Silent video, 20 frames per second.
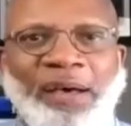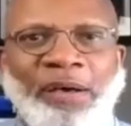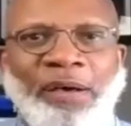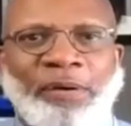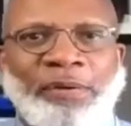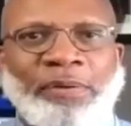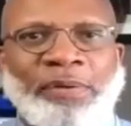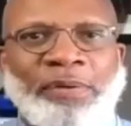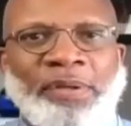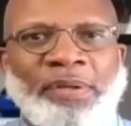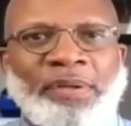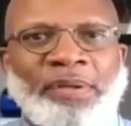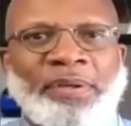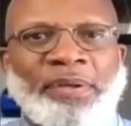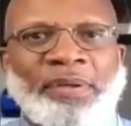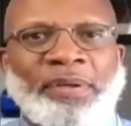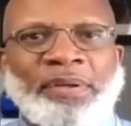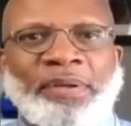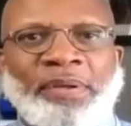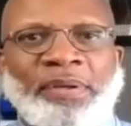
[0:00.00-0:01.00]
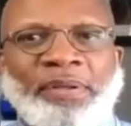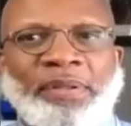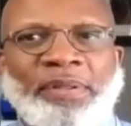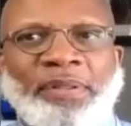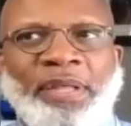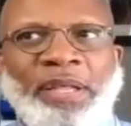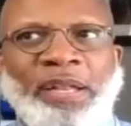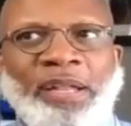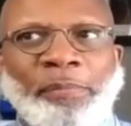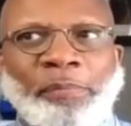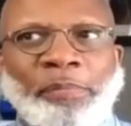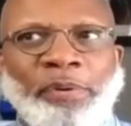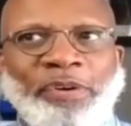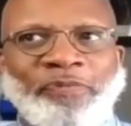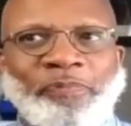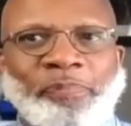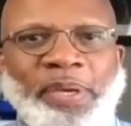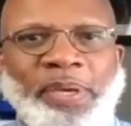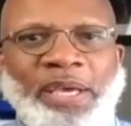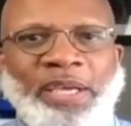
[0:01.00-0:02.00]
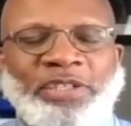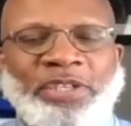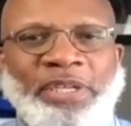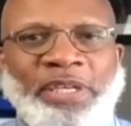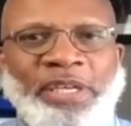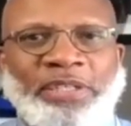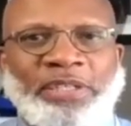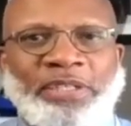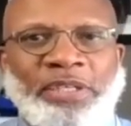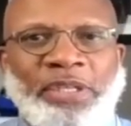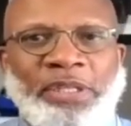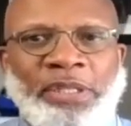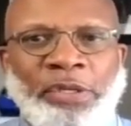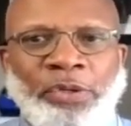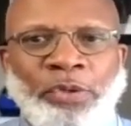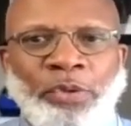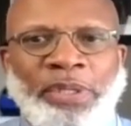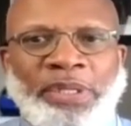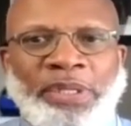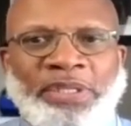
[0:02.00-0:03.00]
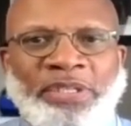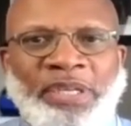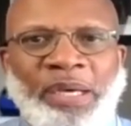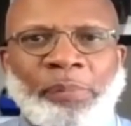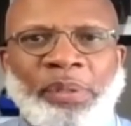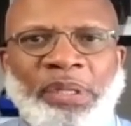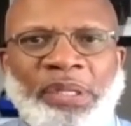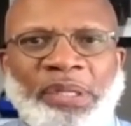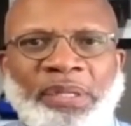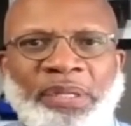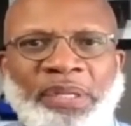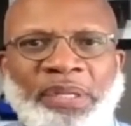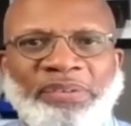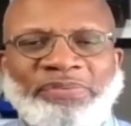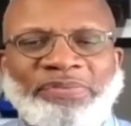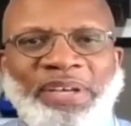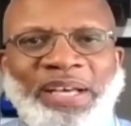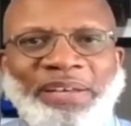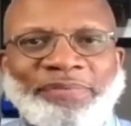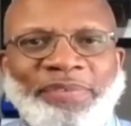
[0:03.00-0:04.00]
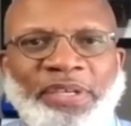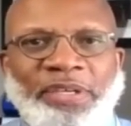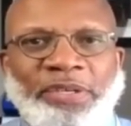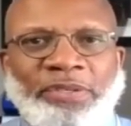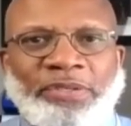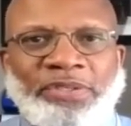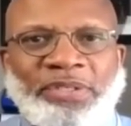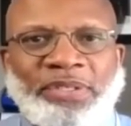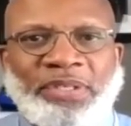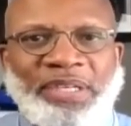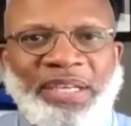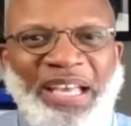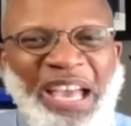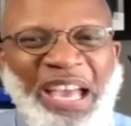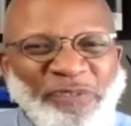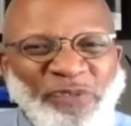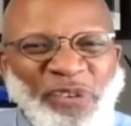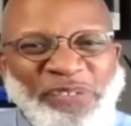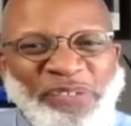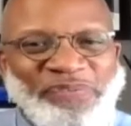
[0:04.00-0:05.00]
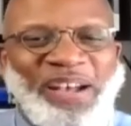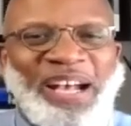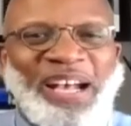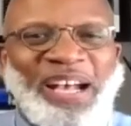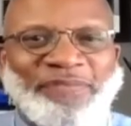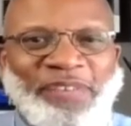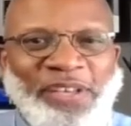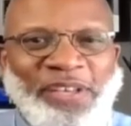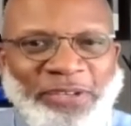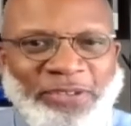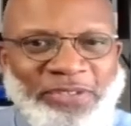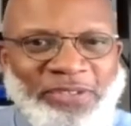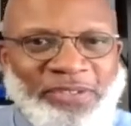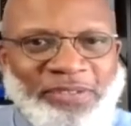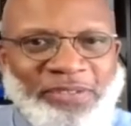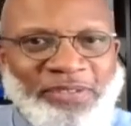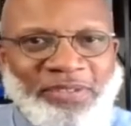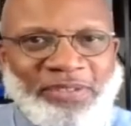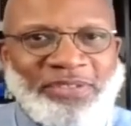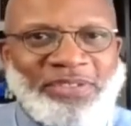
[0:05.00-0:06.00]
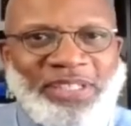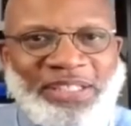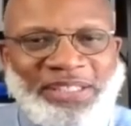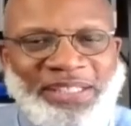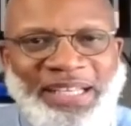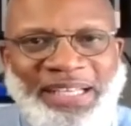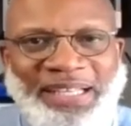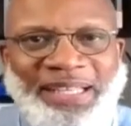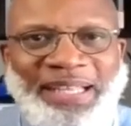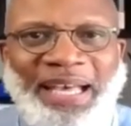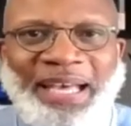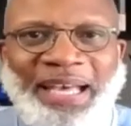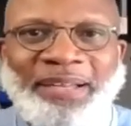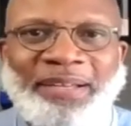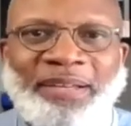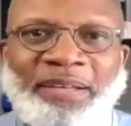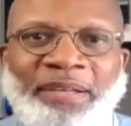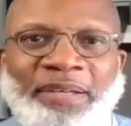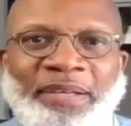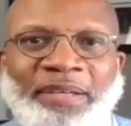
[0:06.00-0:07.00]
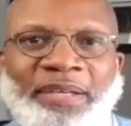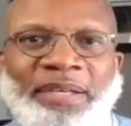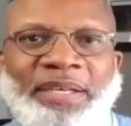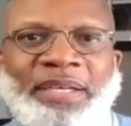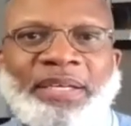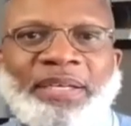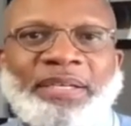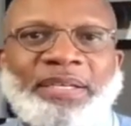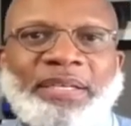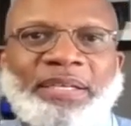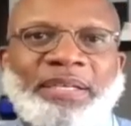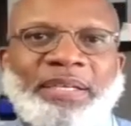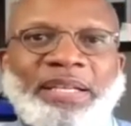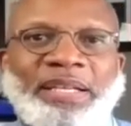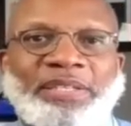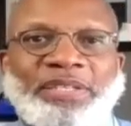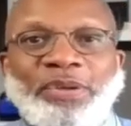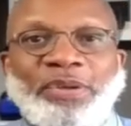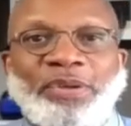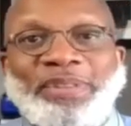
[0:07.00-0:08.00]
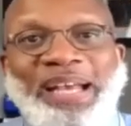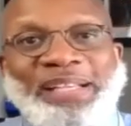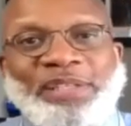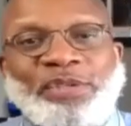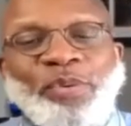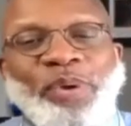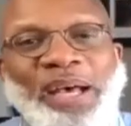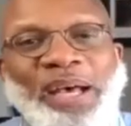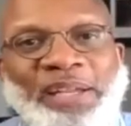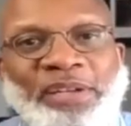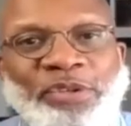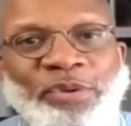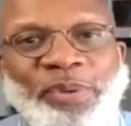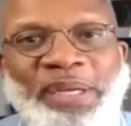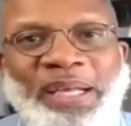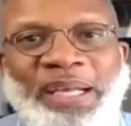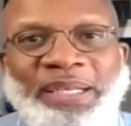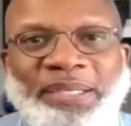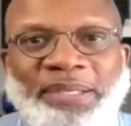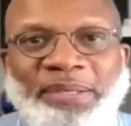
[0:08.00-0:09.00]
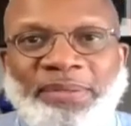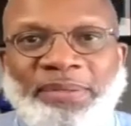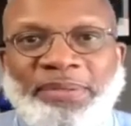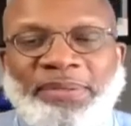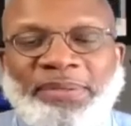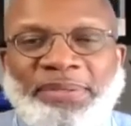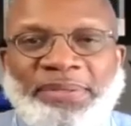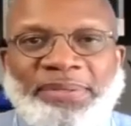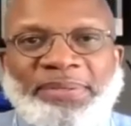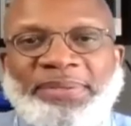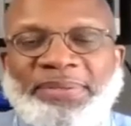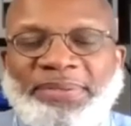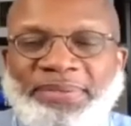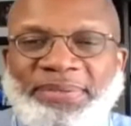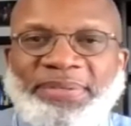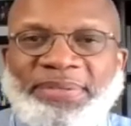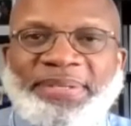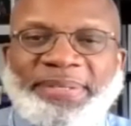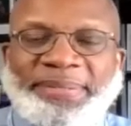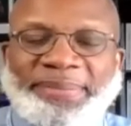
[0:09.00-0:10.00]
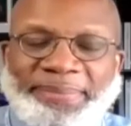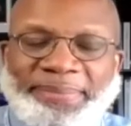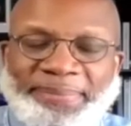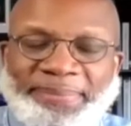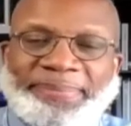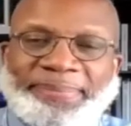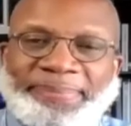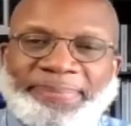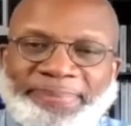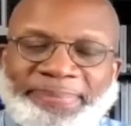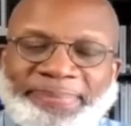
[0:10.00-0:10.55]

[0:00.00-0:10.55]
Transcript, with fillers: how the number of PhDs could literally double in five years, every five years, just like that. Yeah. And so that's why I do what I do. Wow.